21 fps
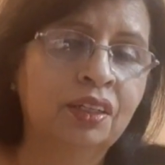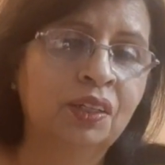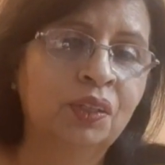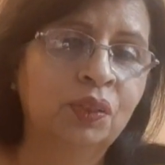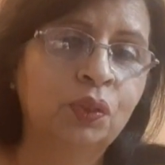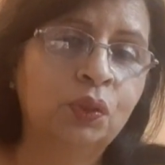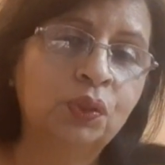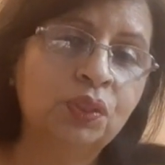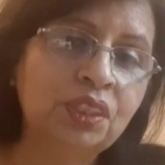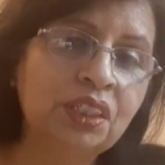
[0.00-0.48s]

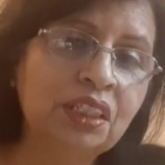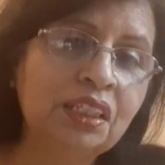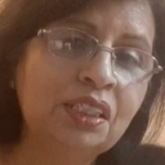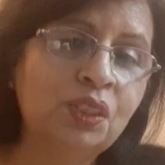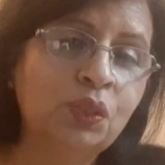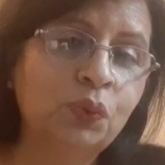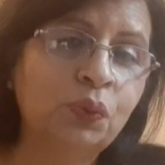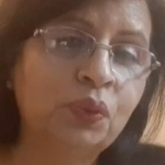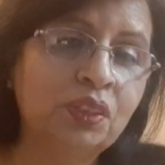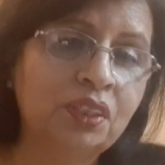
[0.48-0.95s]
So
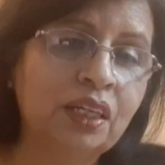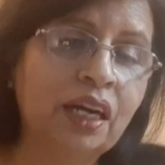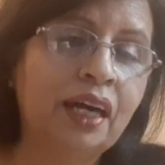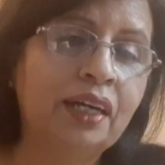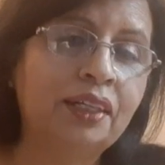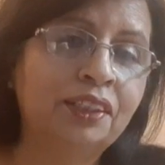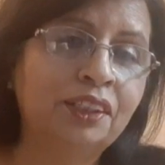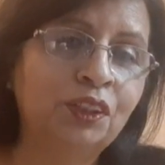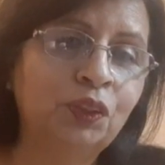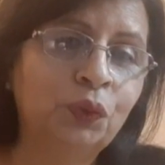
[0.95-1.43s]
Sisu is the
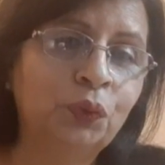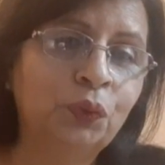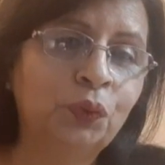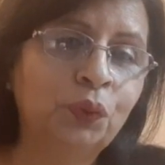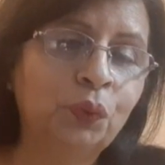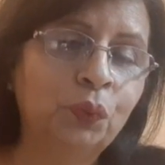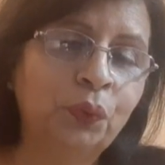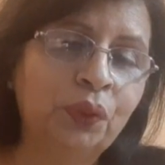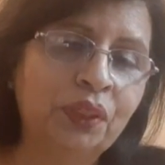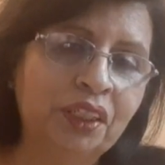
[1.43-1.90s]

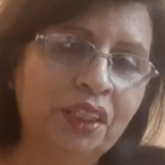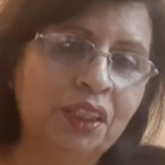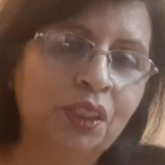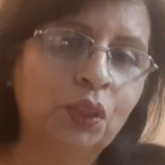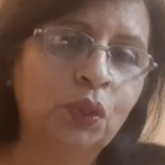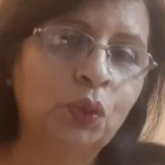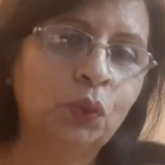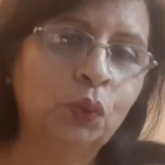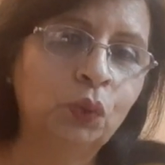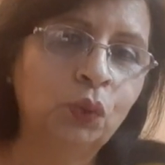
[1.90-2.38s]
attitude we
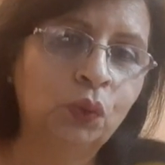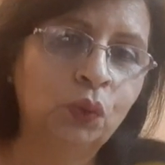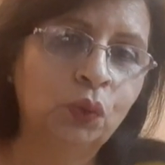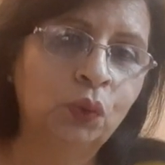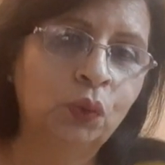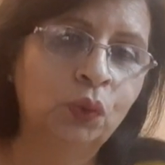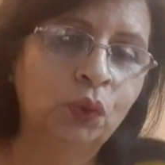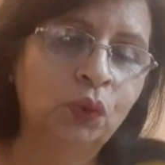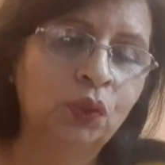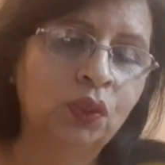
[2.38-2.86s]
need to
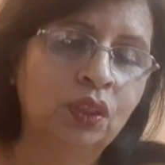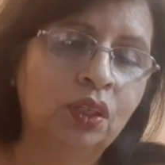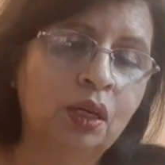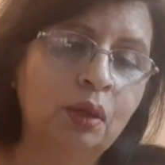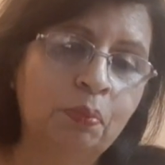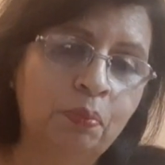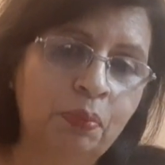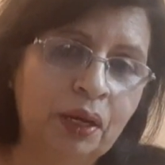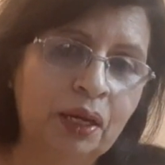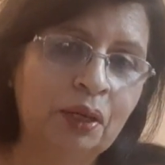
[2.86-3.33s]

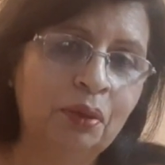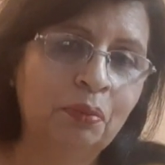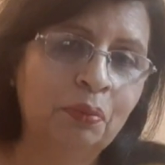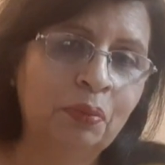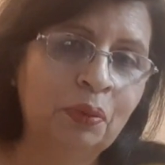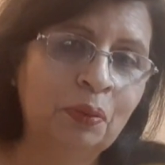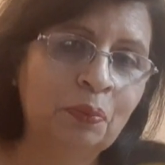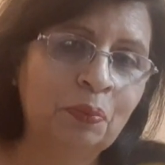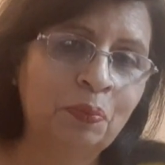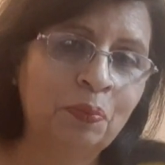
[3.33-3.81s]

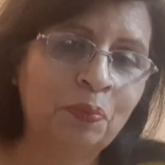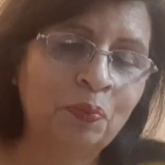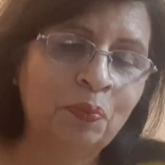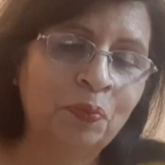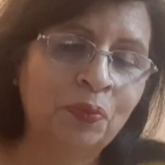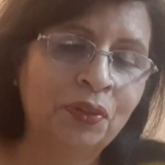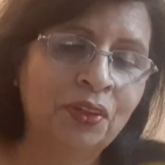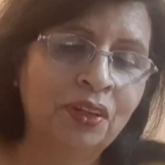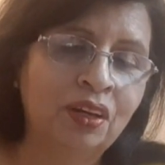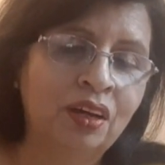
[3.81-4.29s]
imbibe.
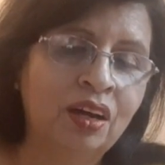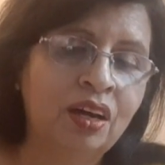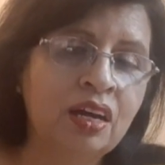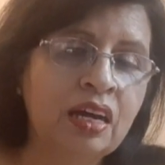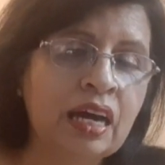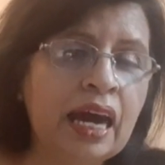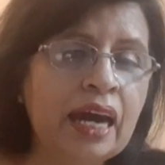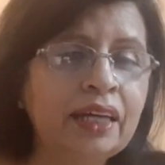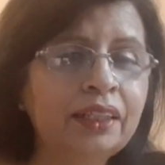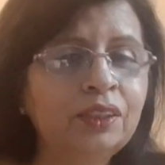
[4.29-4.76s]

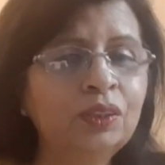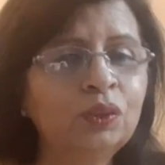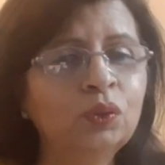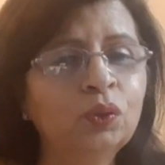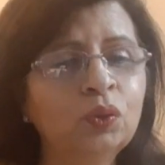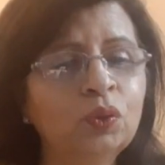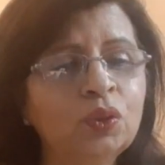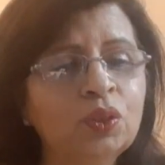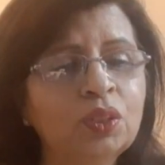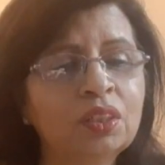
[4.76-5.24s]
And
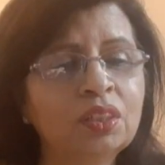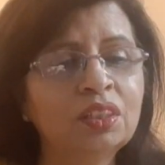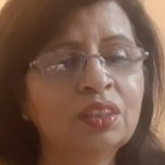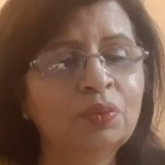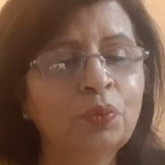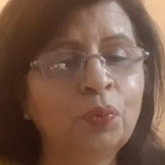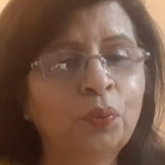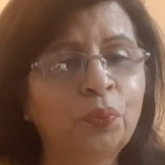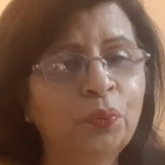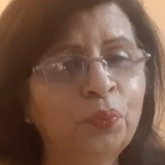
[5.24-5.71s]

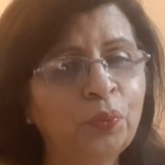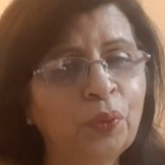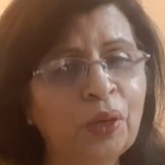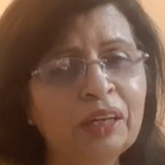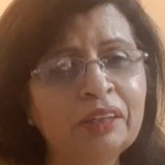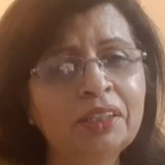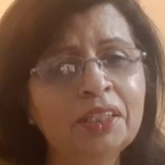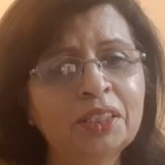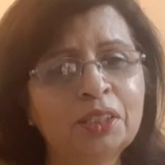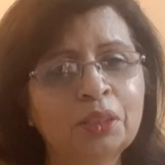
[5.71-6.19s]

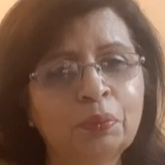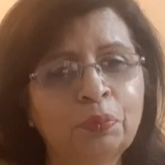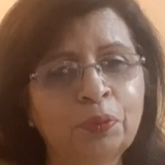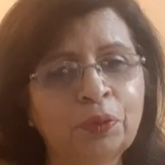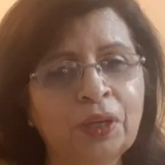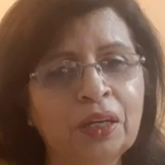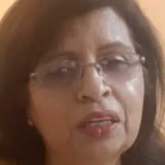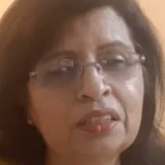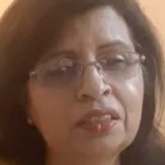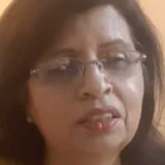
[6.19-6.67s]
very
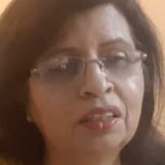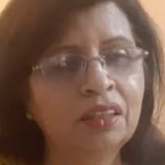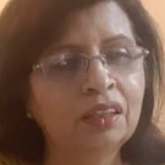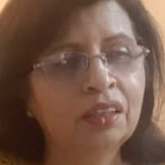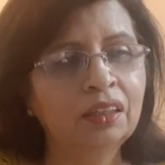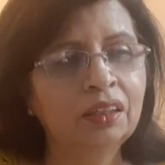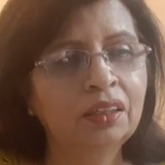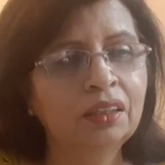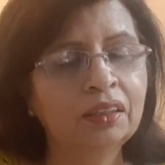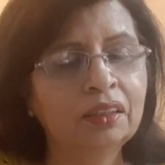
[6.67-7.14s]

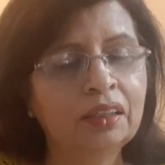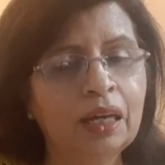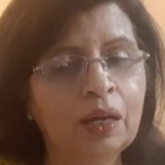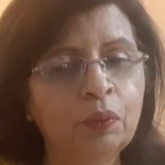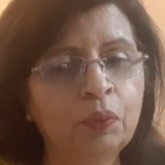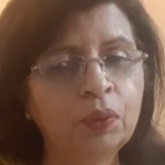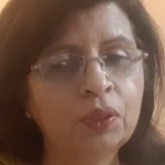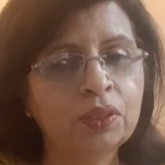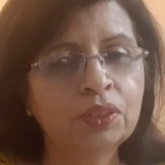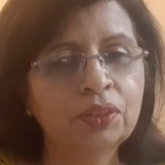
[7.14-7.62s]
surprisingly, and I
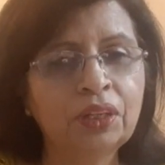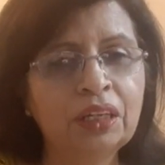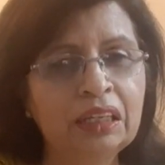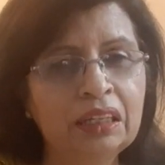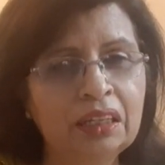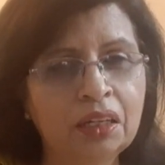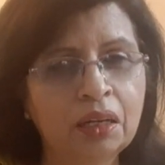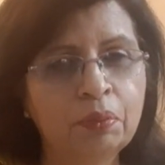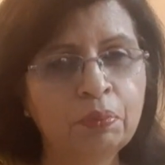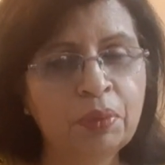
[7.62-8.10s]
was
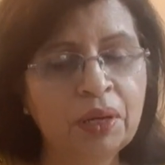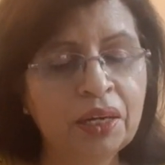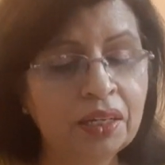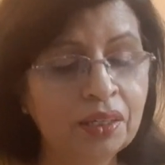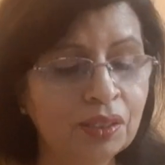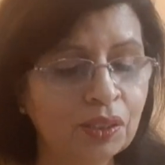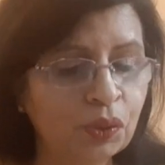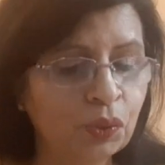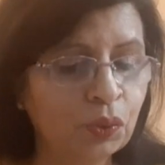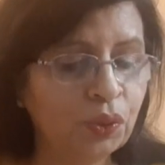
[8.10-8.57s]
really
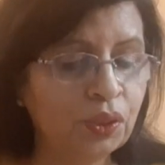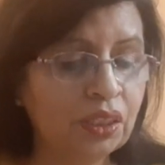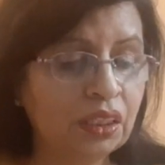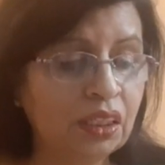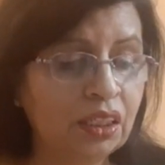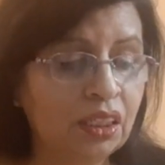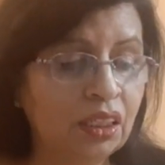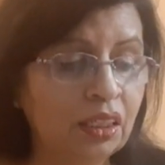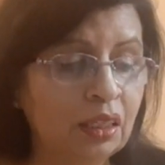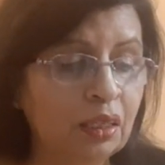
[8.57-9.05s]
amazed to
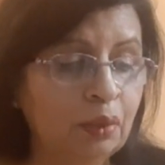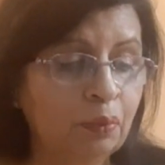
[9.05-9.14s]
see